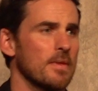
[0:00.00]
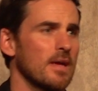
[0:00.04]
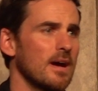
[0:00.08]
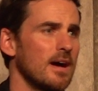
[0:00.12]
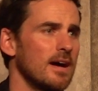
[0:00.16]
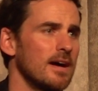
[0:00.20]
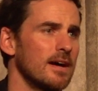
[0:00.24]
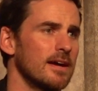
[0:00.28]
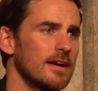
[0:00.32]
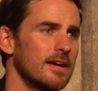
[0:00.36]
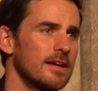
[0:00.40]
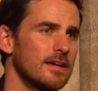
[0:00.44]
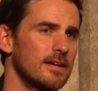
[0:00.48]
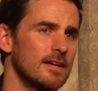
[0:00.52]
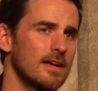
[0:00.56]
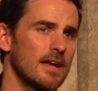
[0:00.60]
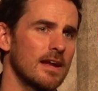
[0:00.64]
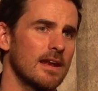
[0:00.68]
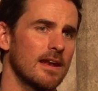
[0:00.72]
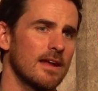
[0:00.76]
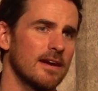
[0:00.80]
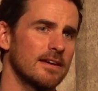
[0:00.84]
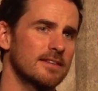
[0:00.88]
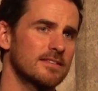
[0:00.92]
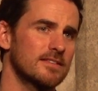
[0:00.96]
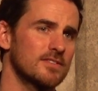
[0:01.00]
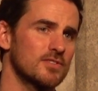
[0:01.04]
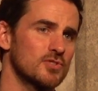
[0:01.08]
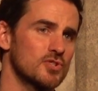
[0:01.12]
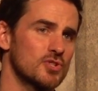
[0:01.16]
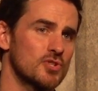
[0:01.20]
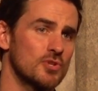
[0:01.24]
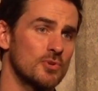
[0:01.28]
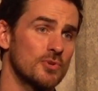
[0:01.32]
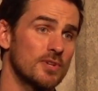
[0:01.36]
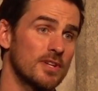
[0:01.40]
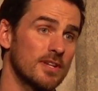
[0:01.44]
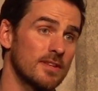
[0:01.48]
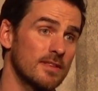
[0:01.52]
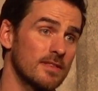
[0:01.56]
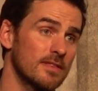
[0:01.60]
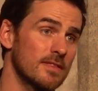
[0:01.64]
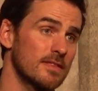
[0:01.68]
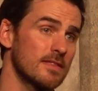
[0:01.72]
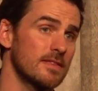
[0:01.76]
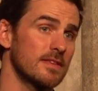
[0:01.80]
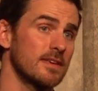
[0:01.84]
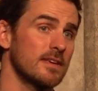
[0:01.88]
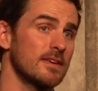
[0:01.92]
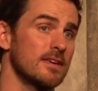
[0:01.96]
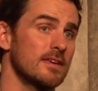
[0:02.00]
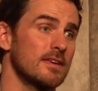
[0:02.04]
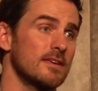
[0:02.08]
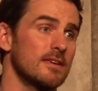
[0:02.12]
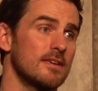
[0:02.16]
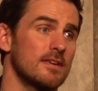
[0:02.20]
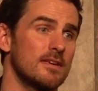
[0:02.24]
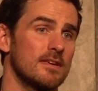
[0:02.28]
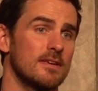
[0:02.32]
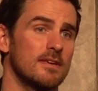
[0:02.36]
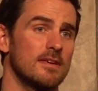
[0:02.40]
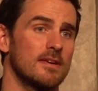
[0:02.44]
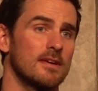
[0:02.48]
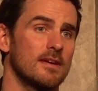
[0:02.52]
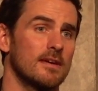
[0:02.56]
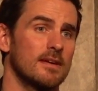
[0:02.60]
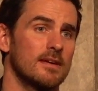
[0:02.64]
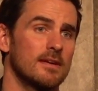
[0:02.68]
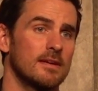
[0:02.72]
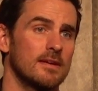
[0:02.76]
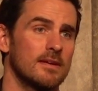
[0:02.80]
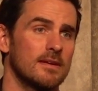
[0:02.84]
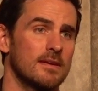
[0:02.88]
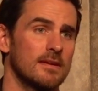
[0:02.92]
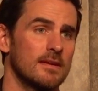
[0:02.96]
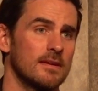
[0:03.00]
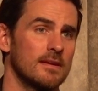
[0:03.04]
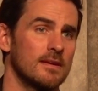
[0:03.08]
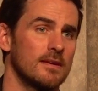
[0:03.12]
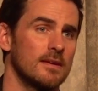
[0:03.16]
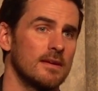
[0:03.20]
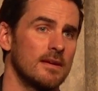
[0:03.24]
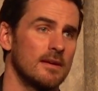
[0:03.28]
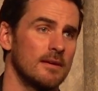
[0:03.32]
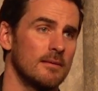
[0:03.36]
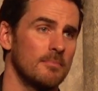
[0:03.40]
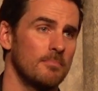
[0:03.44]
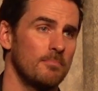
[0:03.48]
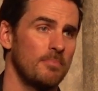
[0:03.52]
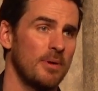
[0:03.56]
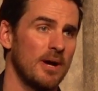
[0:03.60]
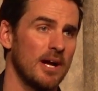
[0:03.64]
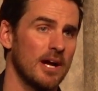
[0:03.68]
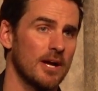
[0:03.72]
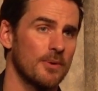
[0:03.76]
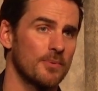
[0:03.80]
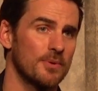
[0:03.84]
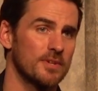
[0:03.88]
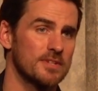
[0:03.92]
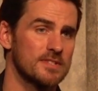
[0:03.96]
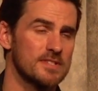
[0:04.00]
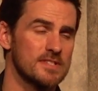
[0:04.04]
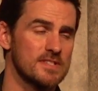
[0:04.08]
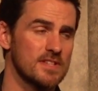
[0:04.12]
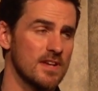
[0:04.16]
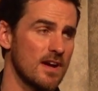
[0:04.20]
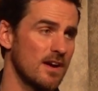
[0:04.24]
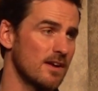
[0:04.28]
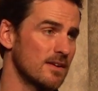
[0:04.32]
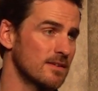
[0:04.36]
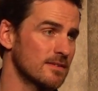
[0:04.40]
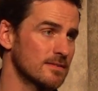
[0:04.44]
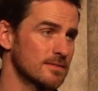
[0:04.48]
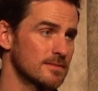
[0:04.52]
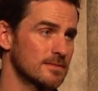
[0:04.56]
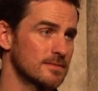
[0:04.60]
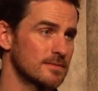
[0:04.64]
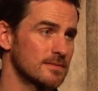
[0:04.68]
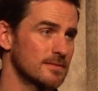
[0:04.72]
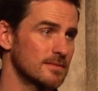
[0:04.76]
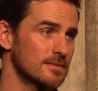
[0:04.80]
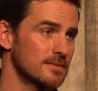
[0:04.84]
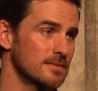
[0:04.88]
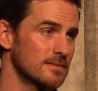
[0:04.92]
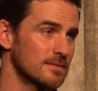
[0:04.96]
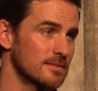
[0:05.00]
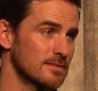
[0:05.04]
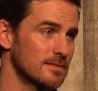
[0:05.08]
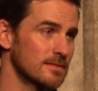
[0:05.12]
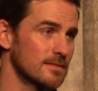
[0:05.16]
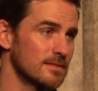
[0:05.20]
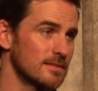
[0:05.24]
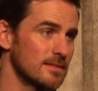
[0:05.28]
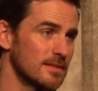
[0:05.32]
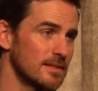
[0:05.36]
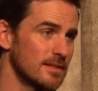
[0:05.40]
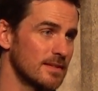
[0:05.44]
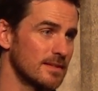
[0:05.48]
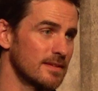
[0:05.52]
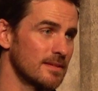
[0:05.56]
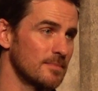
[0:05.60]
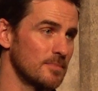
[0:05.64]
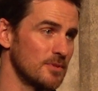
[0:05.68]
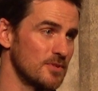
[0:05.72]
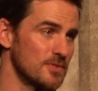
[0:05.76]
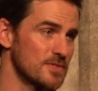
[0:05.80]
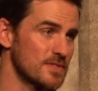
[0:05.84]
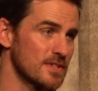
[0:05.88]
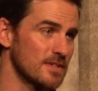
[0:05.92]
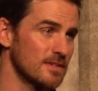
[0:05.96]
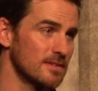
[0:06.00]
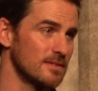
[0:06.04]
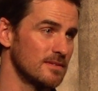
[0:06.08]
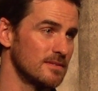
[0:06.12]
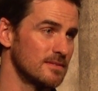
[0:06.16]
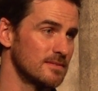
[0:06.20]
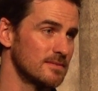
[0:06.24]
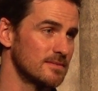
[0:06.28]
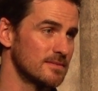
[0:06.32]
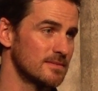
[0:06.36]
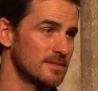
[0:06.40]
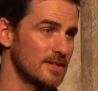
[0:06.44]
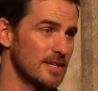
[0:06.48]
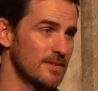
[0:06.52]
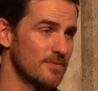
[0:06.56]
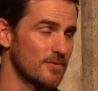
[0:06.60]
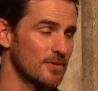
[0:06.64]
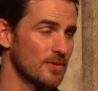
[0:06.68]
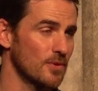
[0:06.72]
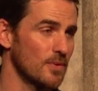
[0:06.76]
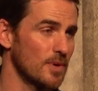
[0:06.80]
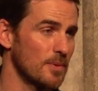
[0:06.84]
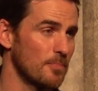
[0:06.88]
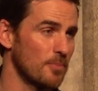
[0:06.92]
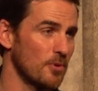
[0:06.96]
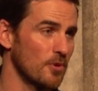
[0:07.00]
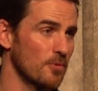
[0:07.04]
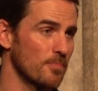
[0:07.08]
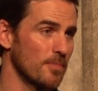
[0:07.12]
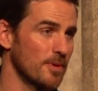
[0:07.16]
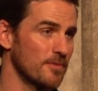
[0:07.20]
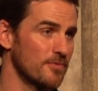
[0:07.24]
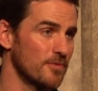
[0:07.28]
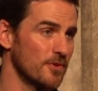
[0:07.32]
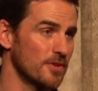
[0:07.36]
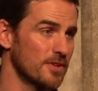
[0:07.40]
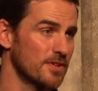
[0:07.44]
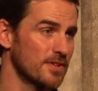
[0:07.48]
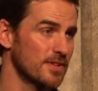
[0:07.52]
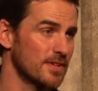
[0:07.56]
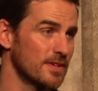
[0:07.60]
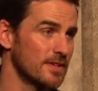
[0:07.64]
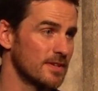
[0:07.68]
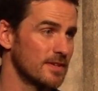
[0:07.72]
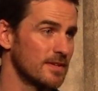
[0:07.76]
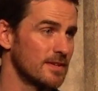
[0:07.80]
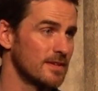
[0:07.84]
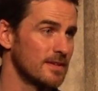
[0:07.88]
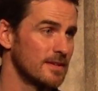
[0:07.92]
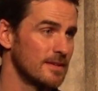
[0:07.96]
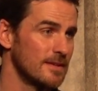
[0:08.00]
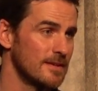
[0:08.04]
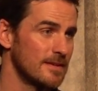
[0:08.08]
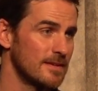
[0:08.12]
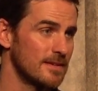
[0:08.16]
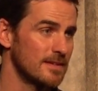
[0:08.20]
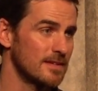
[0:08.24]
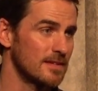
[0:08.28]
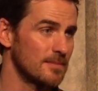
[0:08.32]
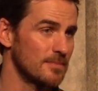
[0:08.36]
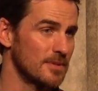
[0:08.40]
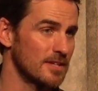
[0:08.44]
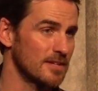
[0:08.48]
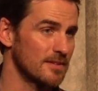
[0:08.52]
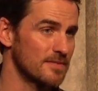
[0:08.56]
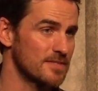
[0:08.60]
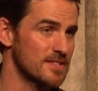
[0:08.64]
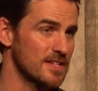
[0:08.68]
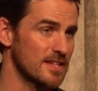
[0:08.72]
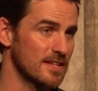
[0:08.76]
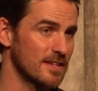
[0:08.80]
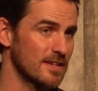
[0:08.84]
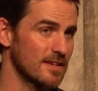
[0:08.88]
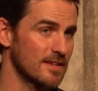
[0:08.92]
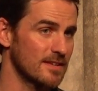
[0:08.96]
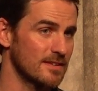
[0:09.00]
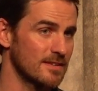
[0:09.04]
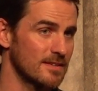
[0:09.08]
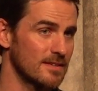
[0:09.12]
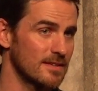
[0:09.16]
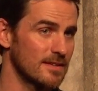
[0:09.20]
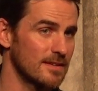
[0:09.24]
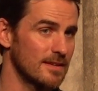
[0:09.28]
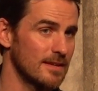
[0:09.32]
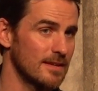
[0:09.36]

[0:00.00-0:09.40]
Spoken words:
I liked shooting the pirate song in the musical, even though I broke my foot in the middle of singing.